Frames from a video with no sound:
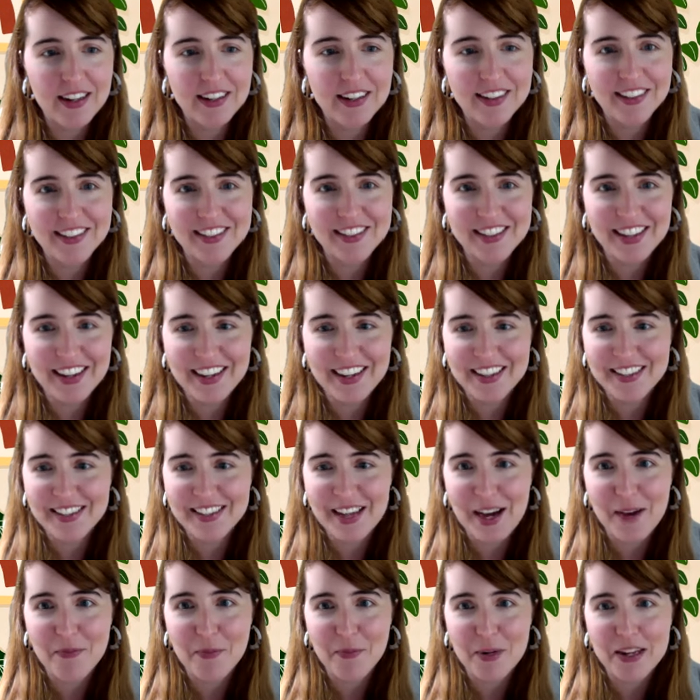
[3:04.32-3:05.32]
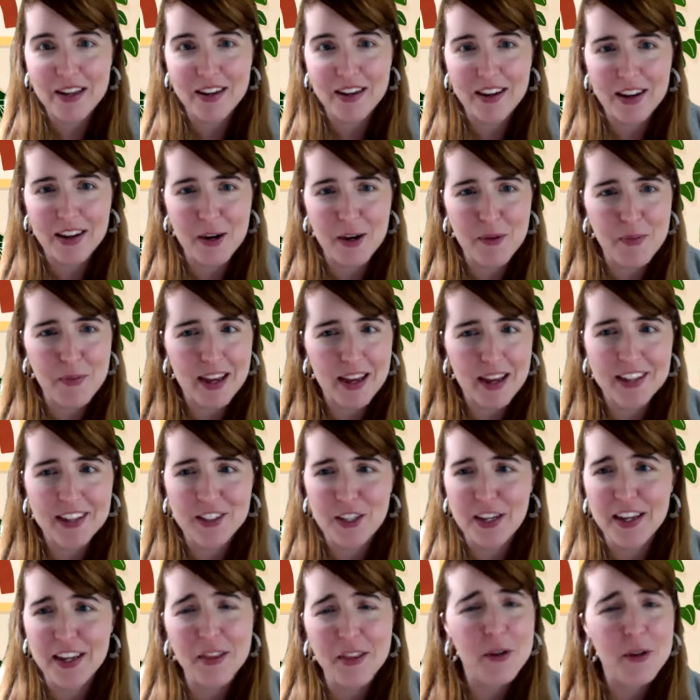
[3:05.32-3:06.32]
looks like it's happening on our page
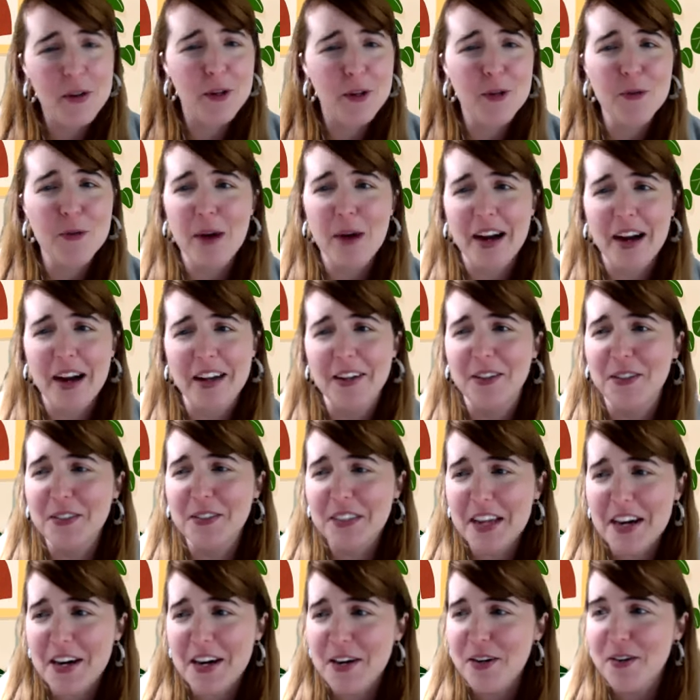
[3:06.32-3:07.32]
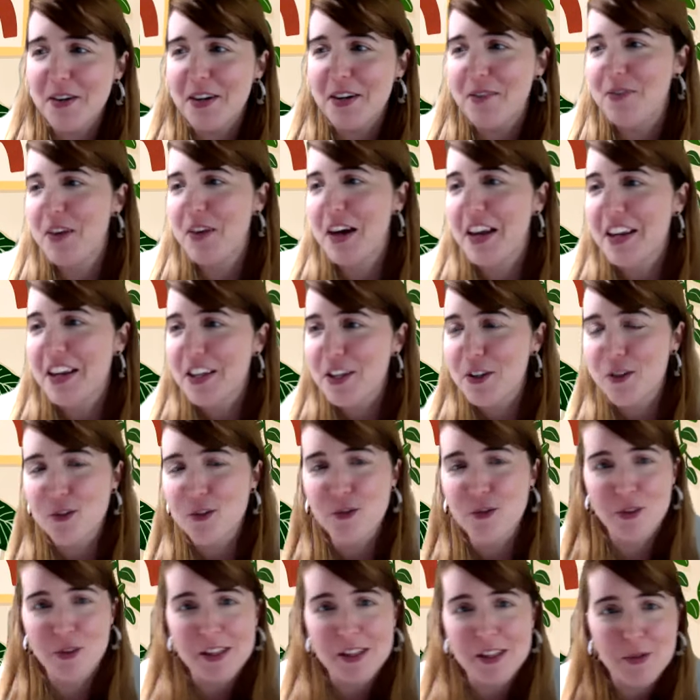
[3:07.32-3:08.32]
and the group. I don't know. I'm not a
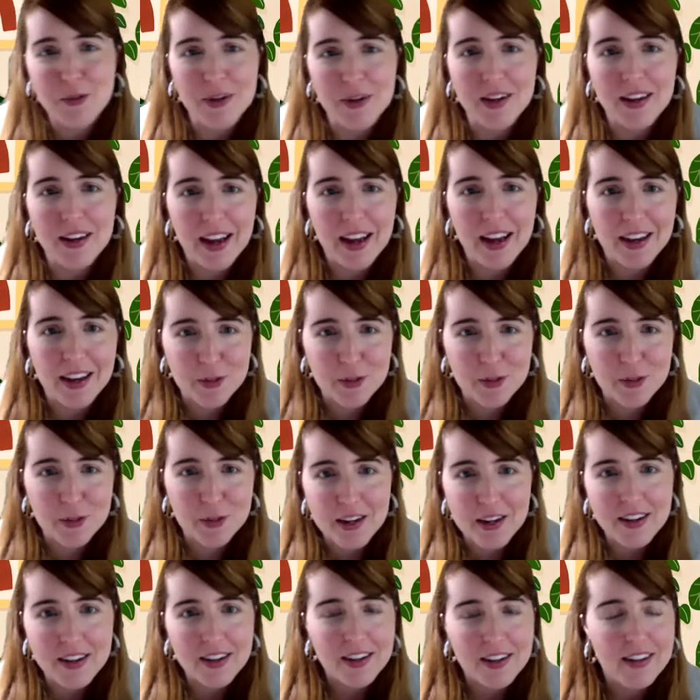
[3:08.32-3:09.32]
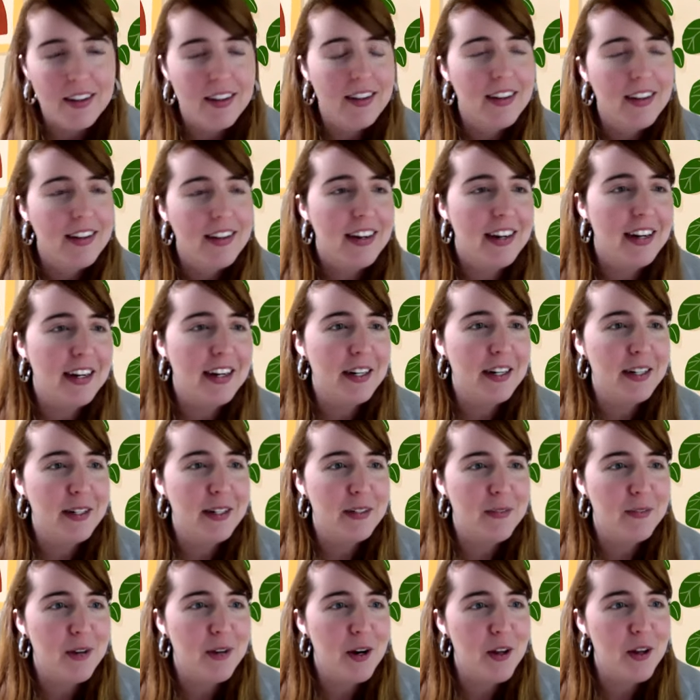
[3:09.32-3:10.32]
huge Facebook expert,
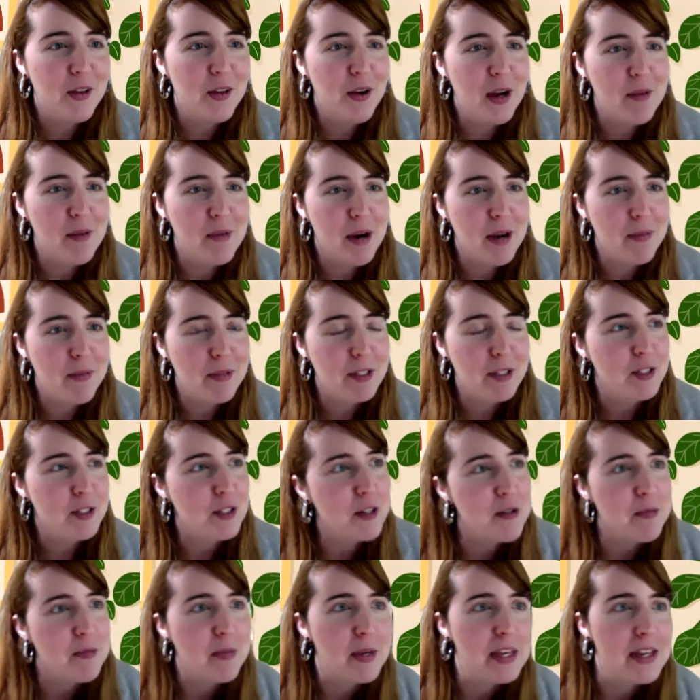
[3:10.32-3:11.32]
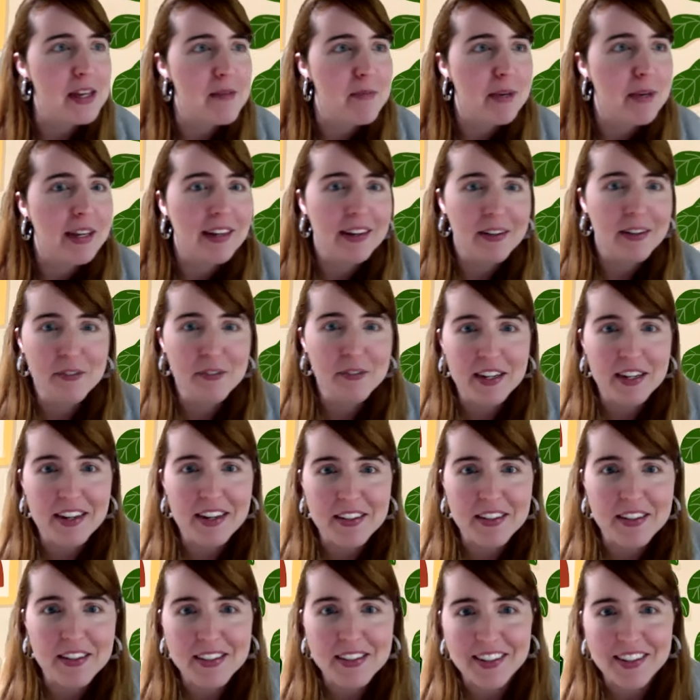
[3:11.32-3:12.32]
um, although I probably should be being over here
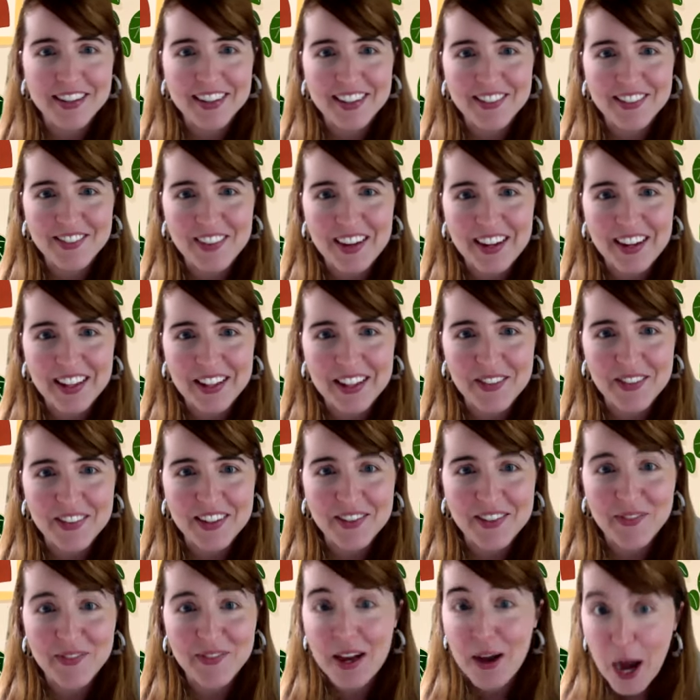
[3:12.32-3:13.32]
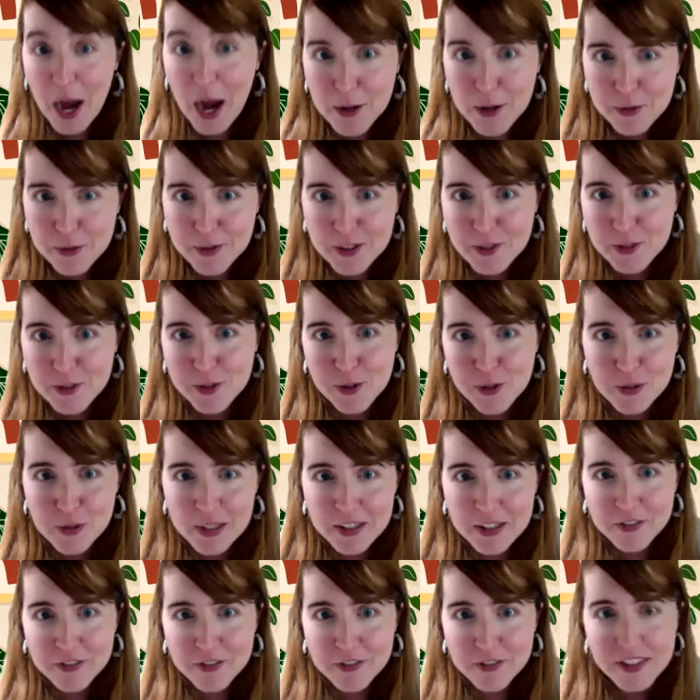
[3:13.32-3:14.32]
in Silicon Valley. But my husband used to
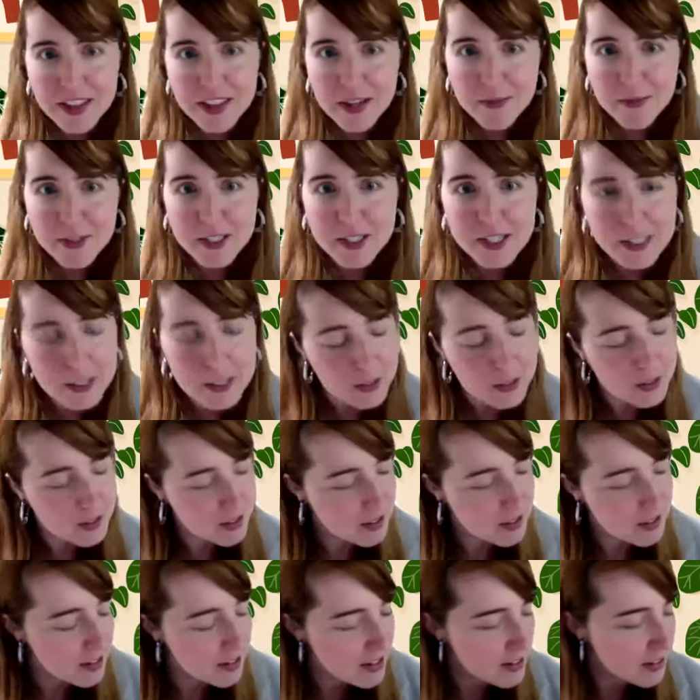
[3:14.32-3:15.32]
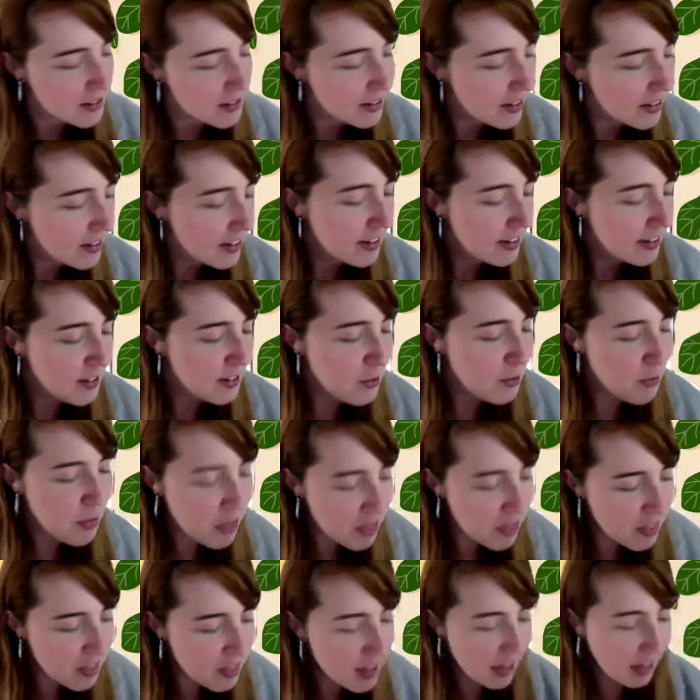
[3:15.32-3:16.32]
work for them too. So you would
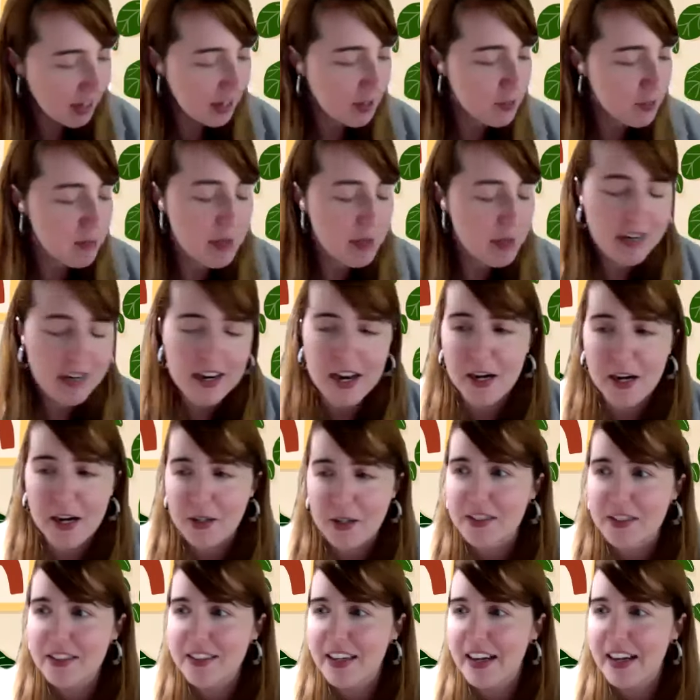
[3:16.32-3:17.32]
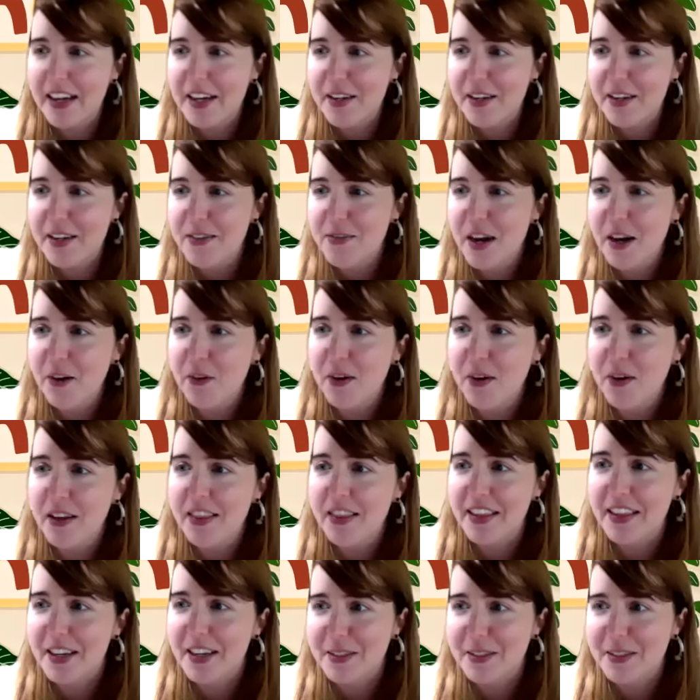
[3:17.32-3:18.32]
think, but no, I'm not quite
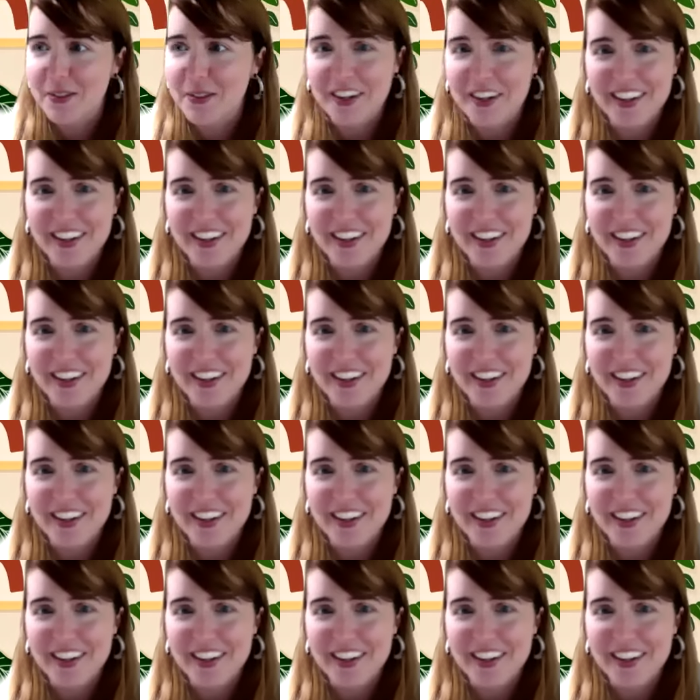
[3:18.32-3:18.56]
the expert.